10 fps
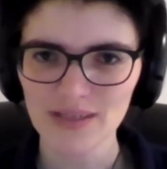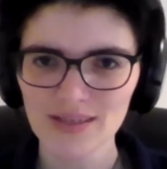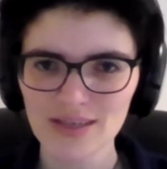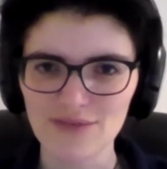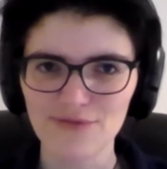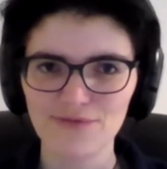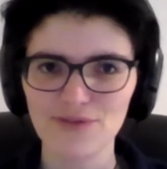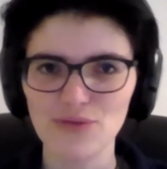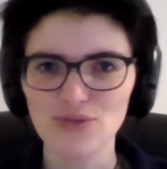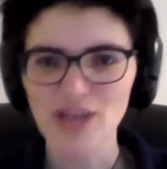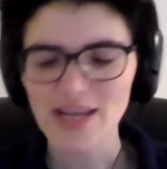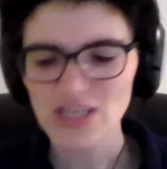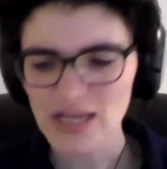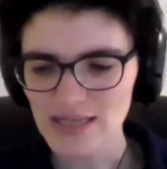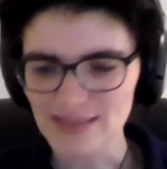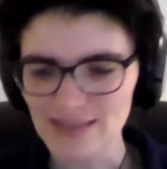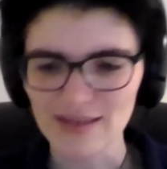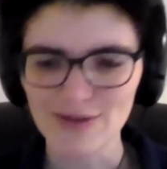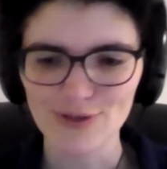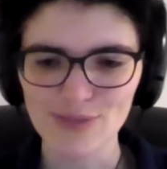If you change any
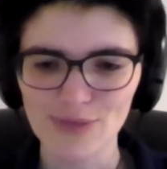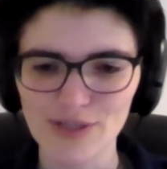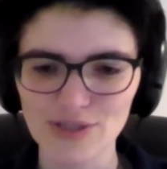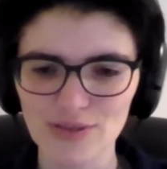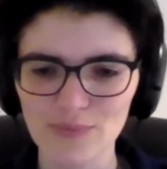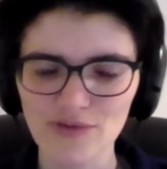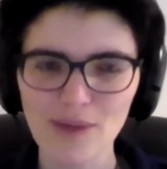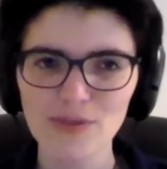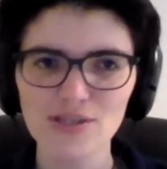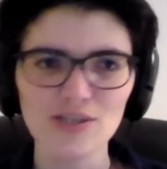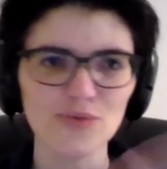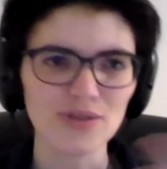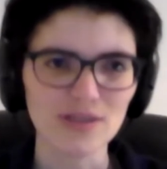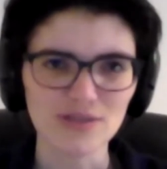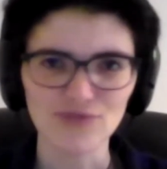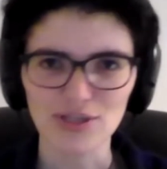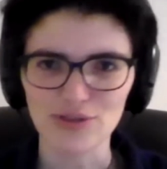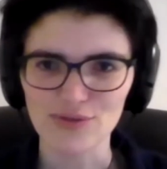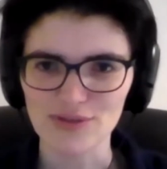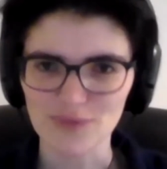underlying cosmological parameter, you would need to run a
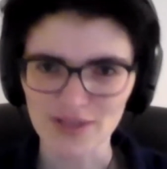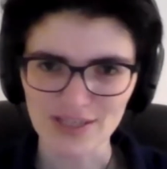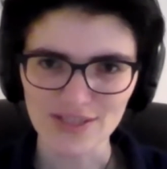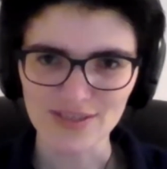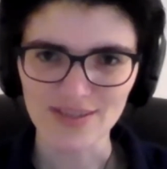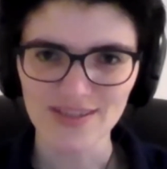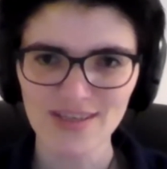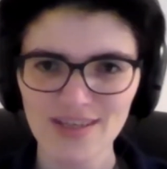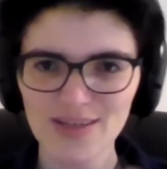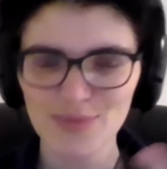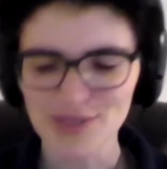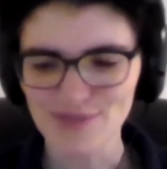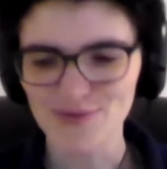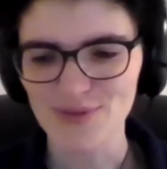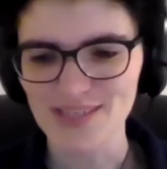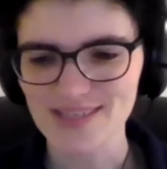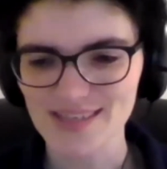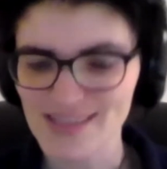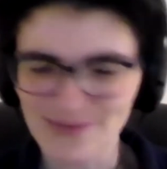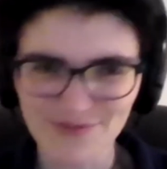new simulation, which of course
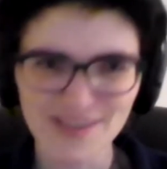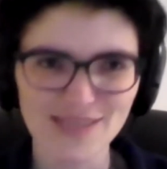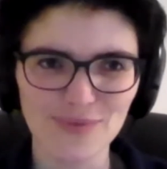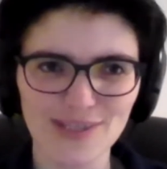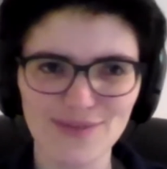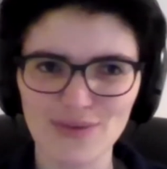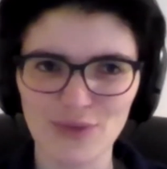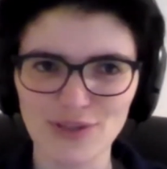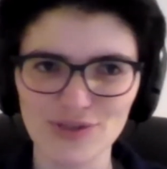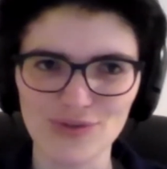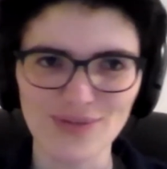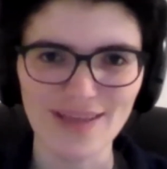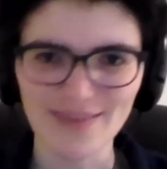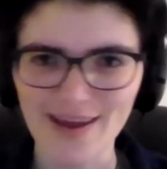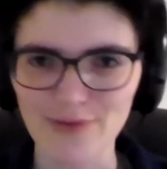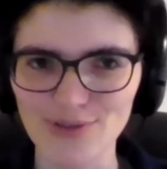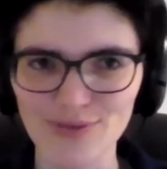is unfeasible if you want to do 10,000 or